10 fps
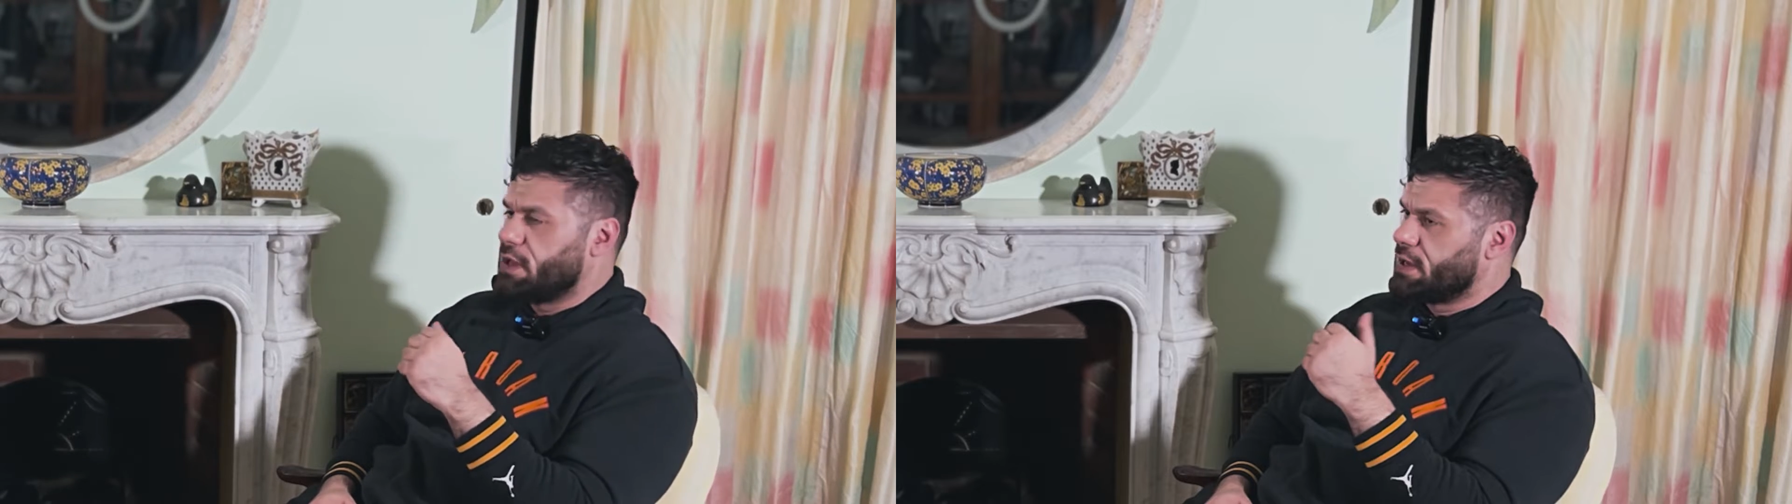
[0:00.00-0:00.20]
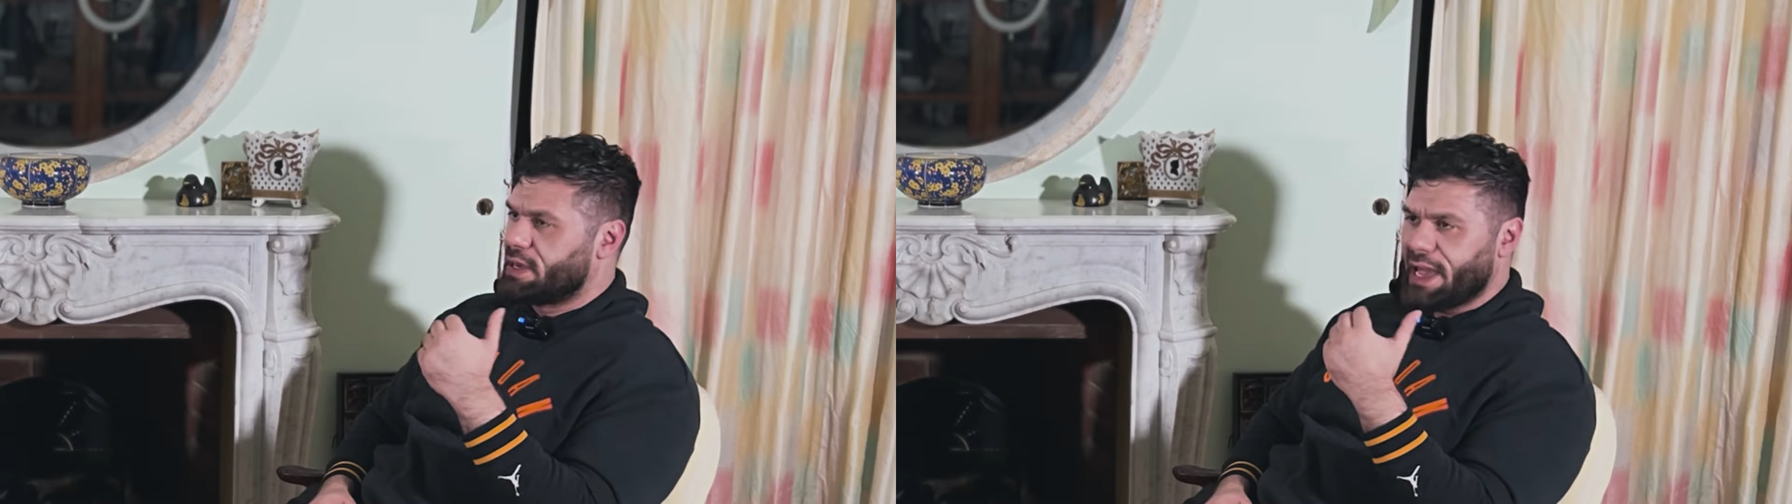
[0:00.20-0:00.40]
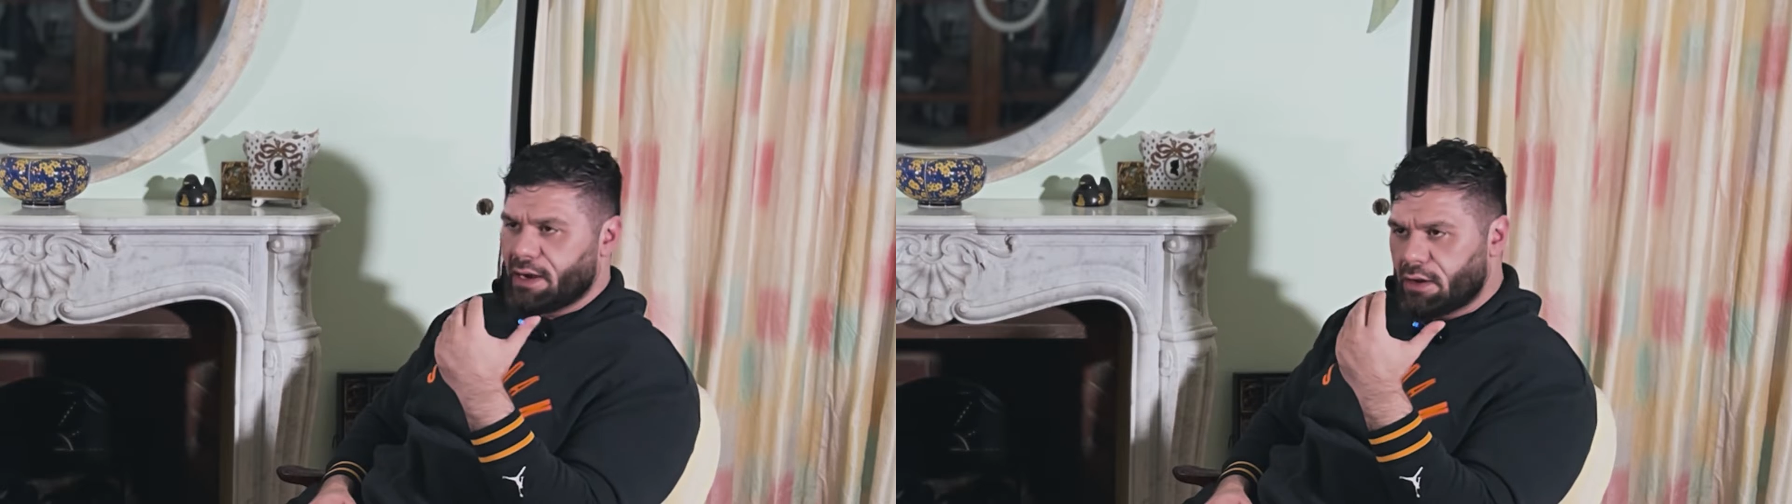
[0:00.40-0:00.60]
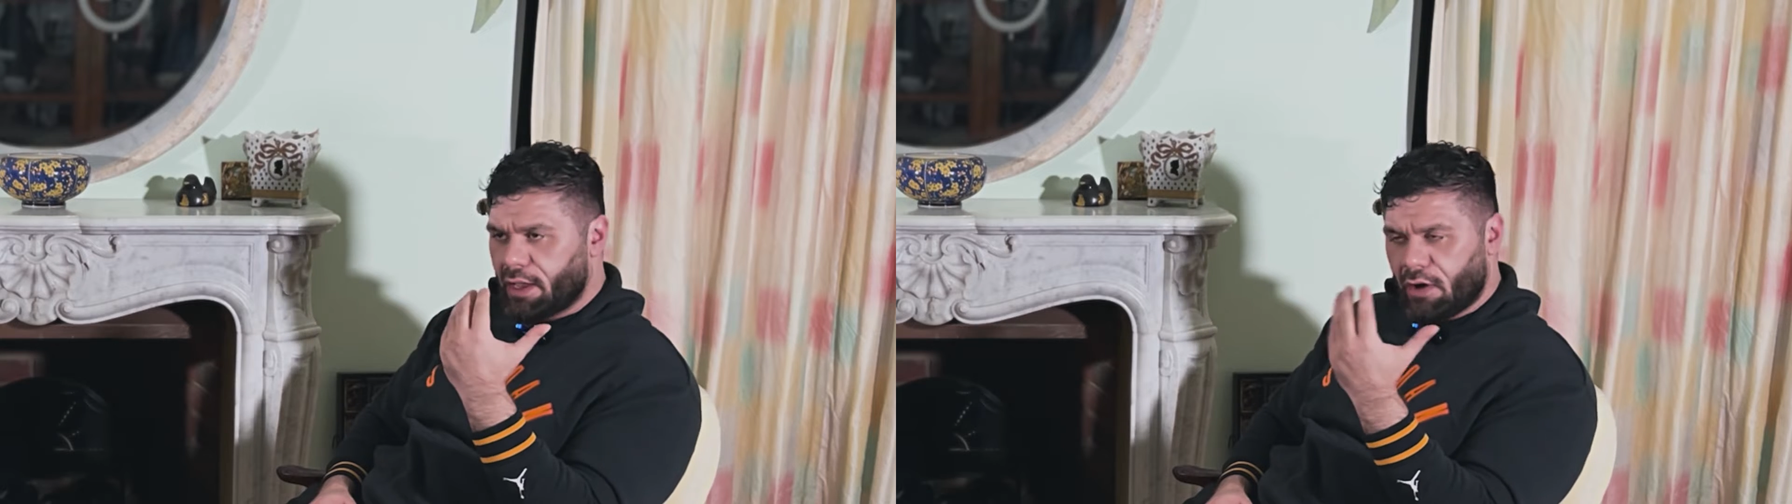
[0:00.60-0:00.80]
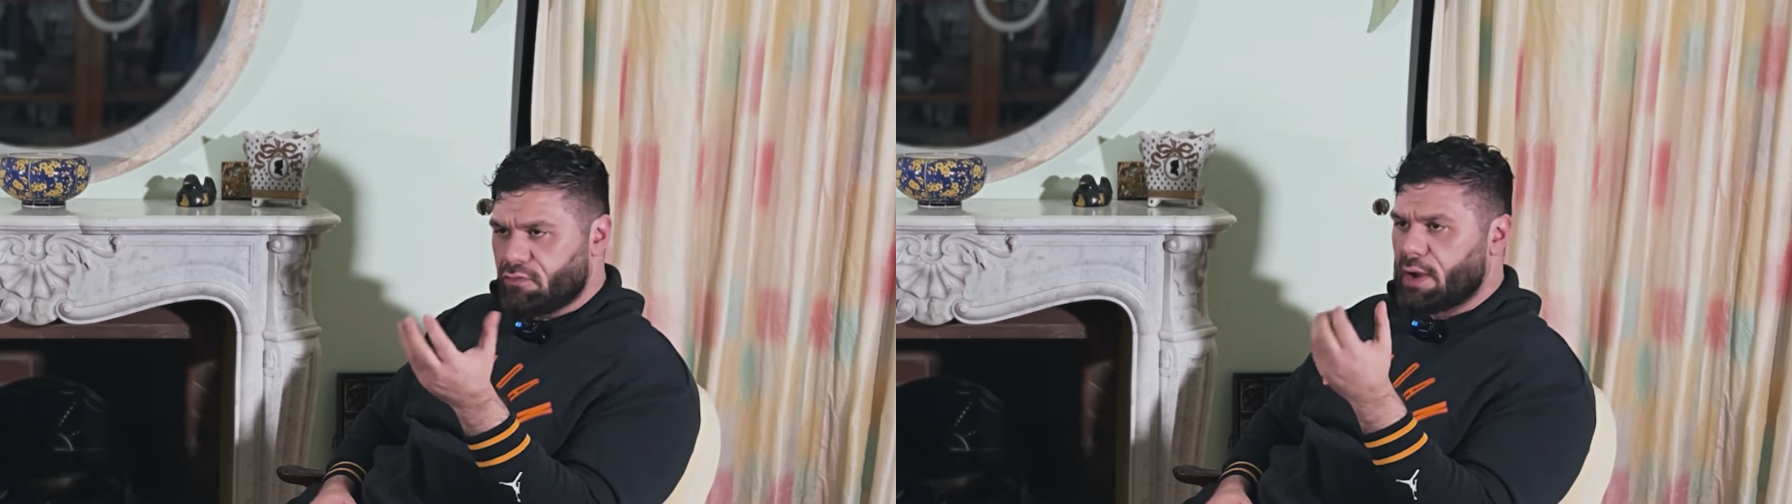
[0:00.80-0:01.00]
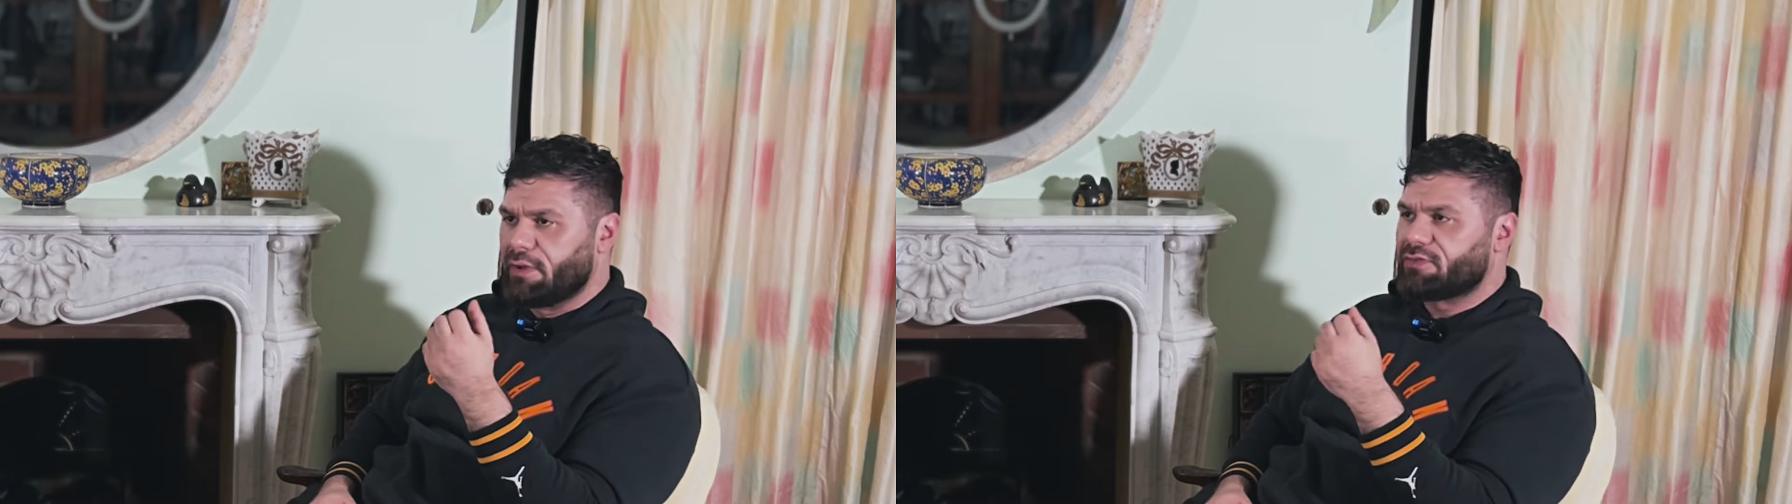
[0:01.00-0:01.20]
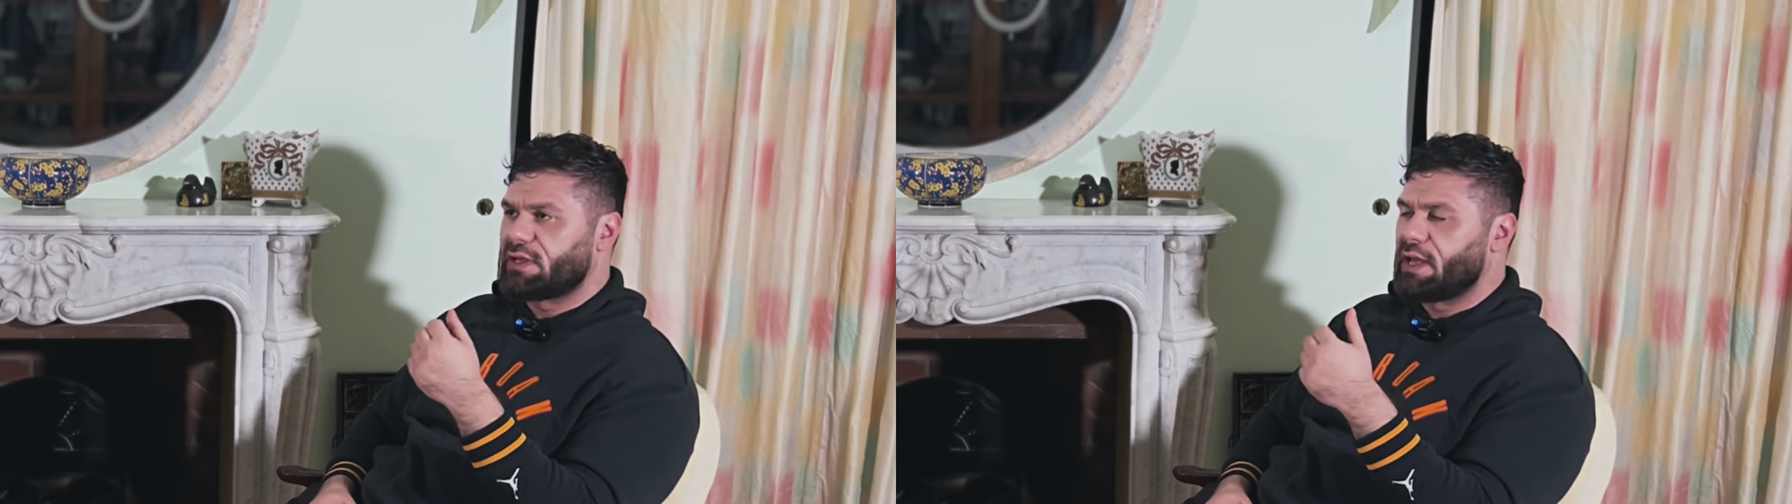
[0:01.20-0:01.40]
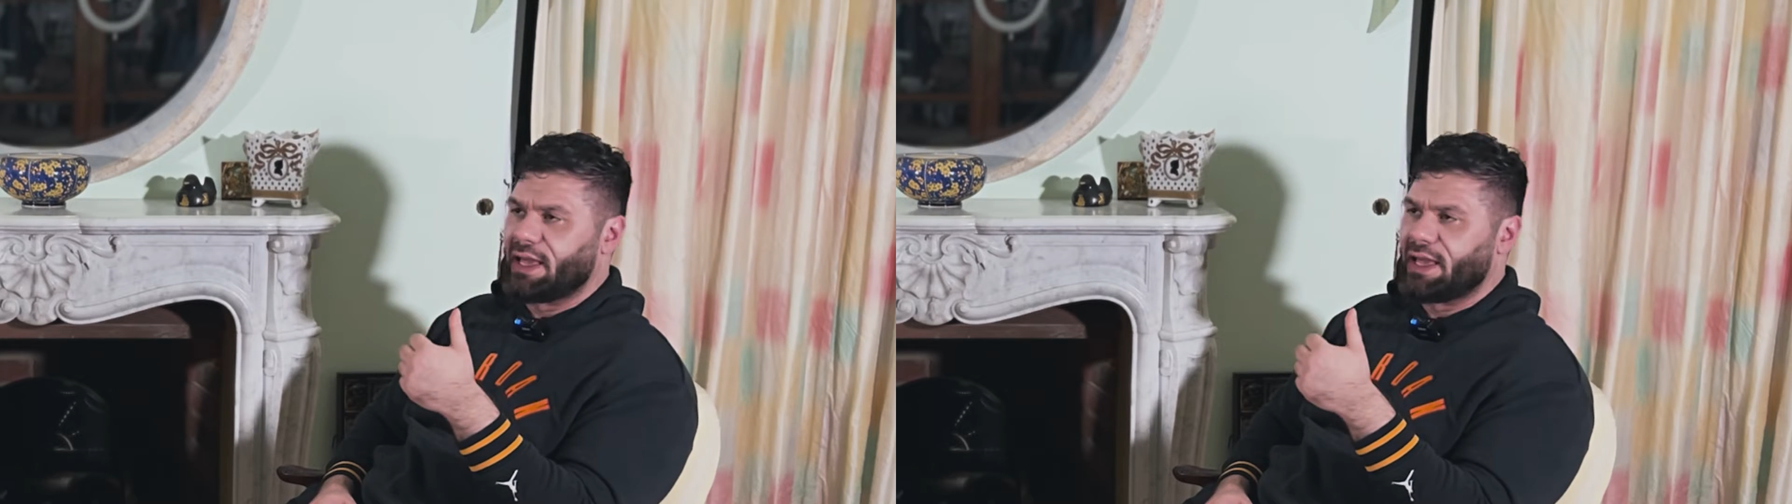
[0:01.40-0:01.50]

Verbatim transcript: again like Aromasin,